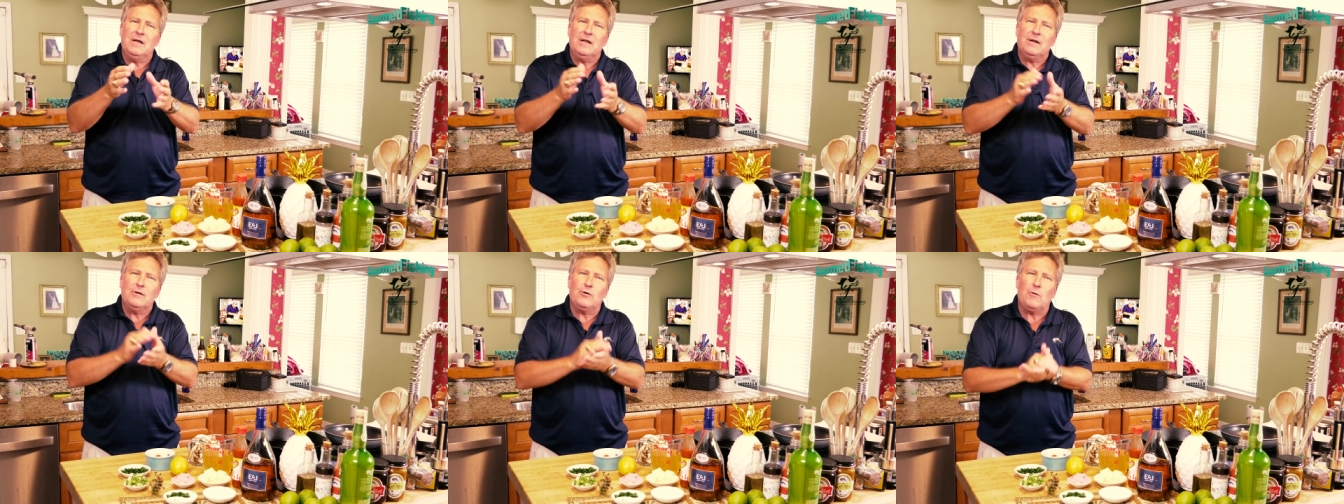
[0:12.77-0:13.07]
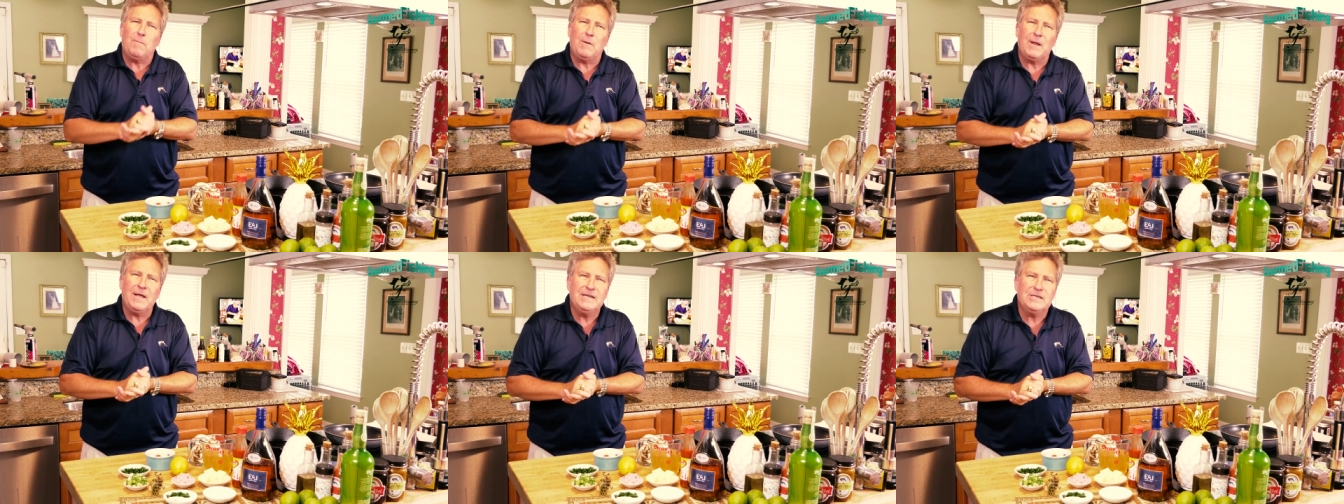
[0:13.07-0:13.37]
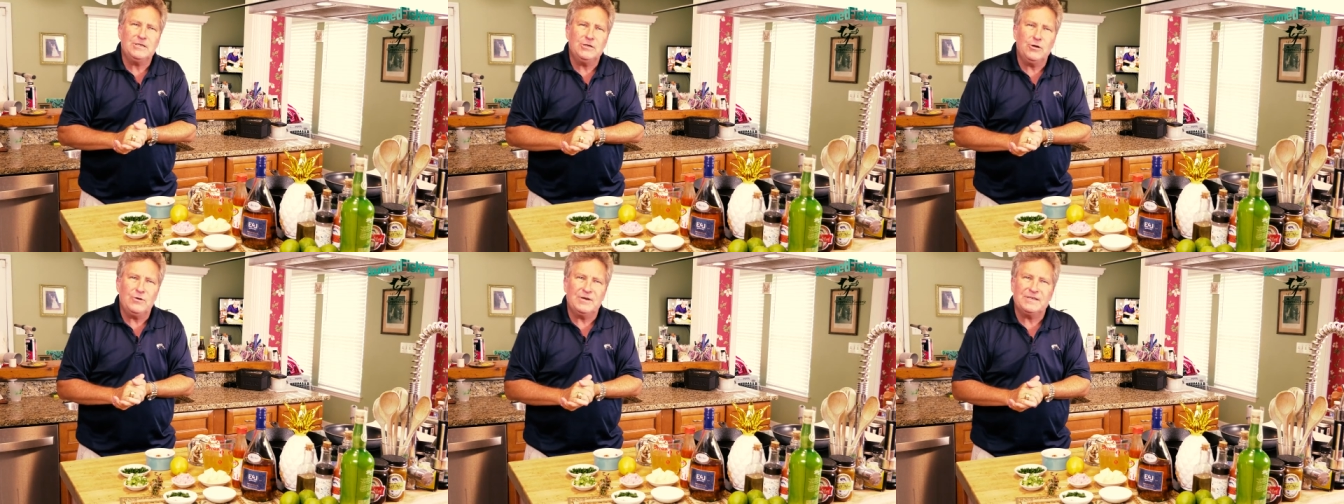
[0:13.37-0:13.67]
little
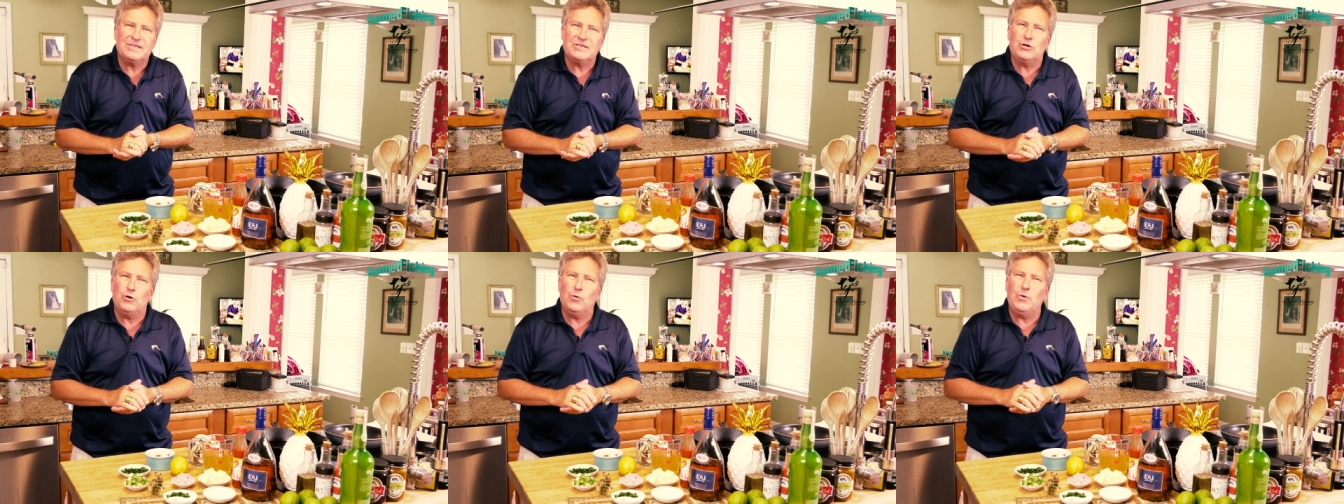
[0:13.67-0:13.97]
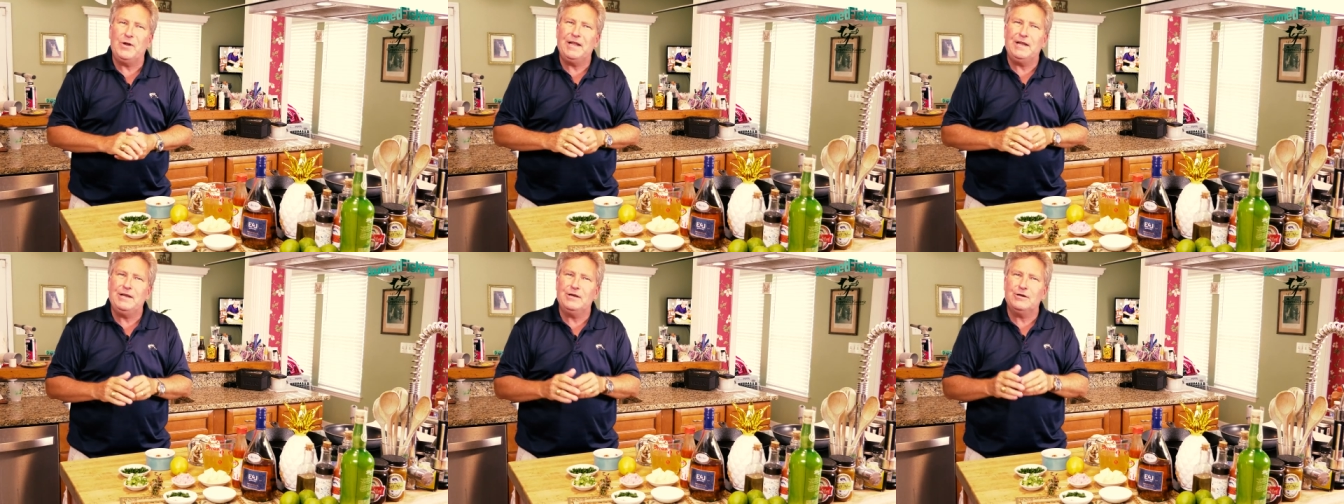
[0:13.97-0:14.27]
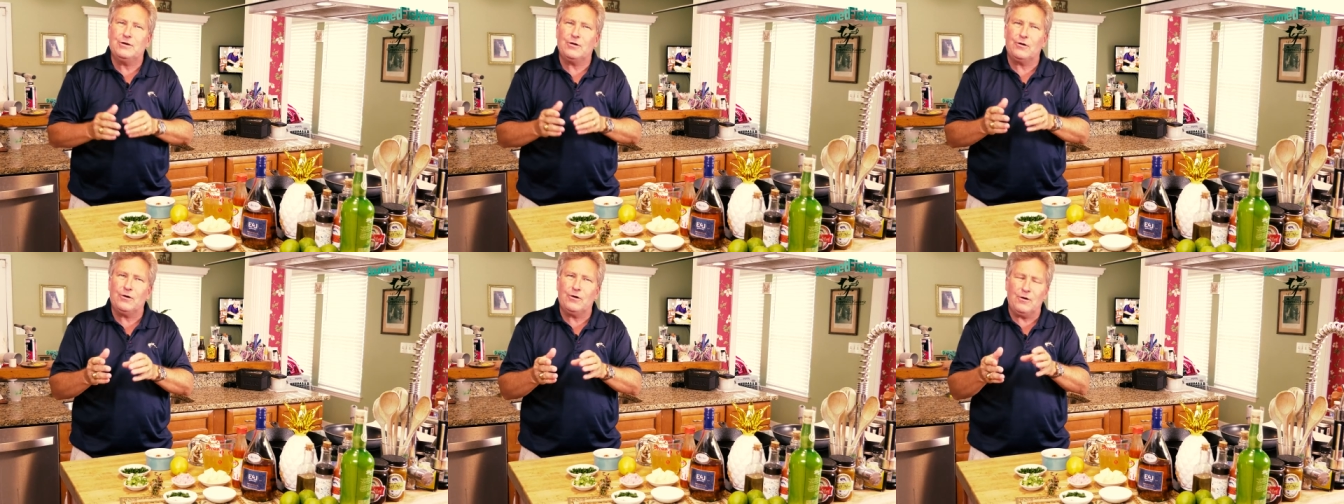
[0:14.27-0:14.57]
place known as Green
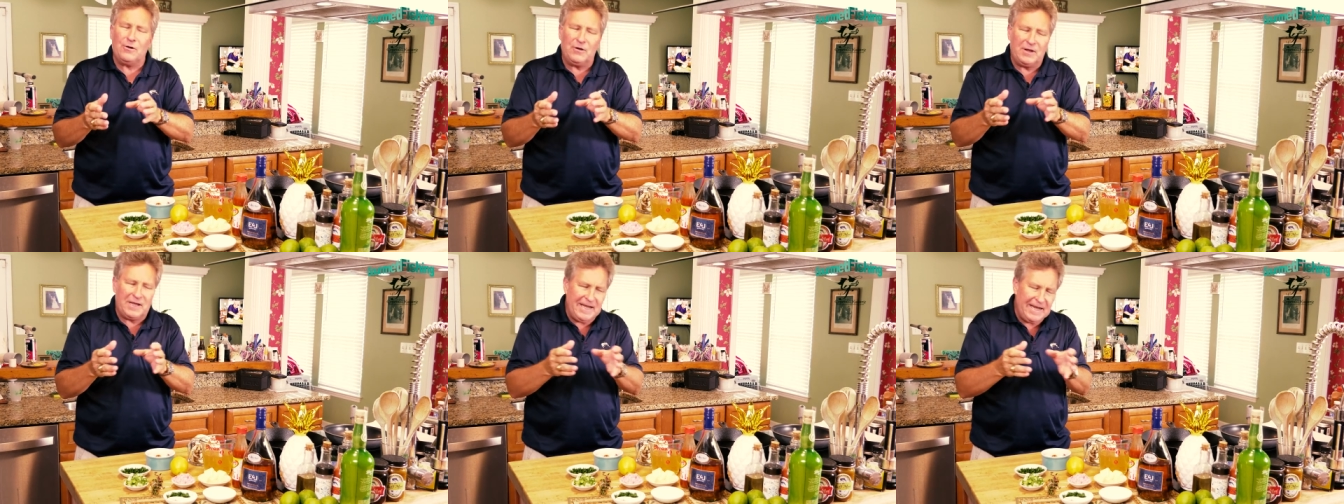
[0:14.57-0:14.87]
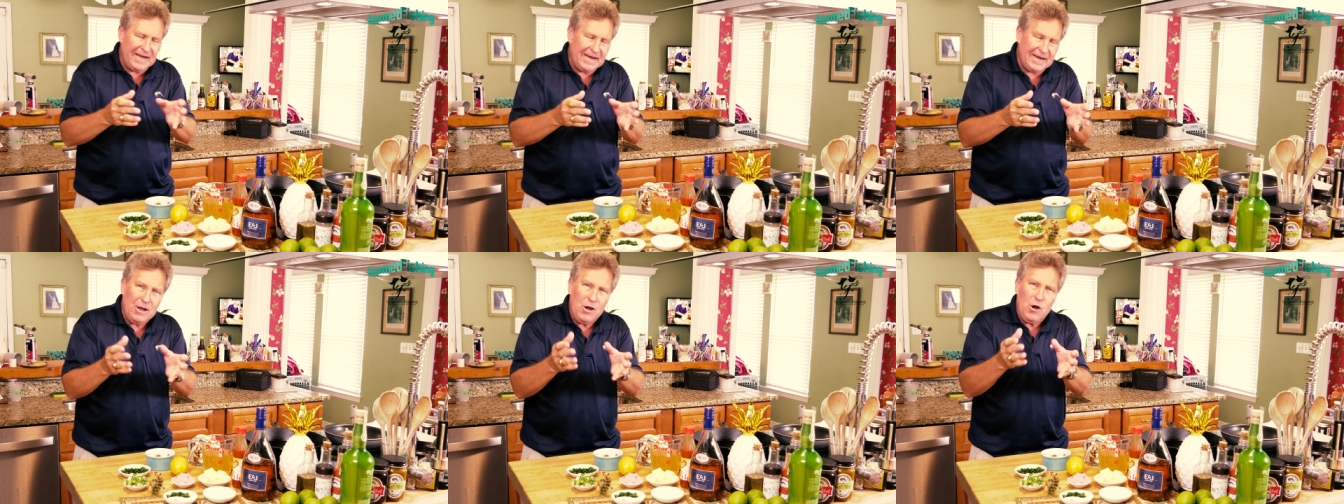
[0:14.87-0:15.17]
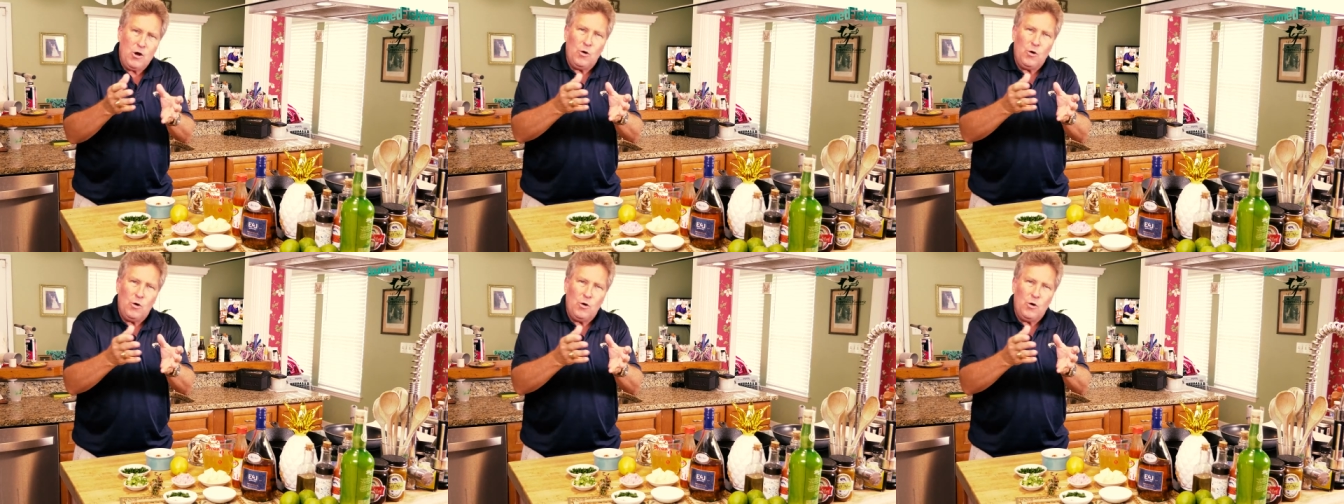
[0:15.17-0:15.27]
Turtle Cay,